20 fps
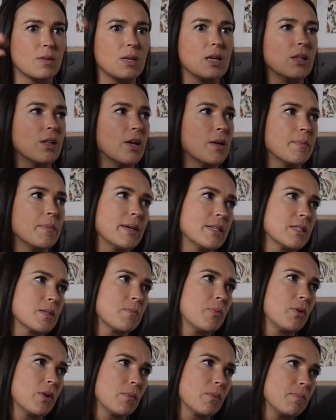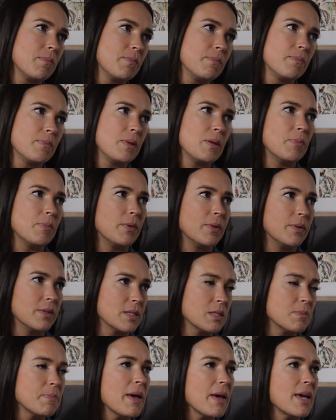Elon Musk putting people in
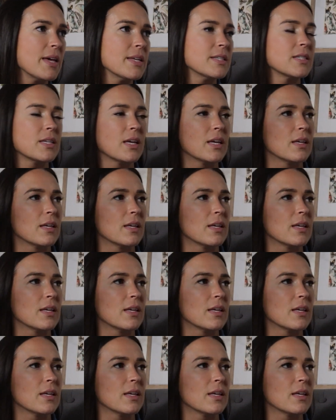space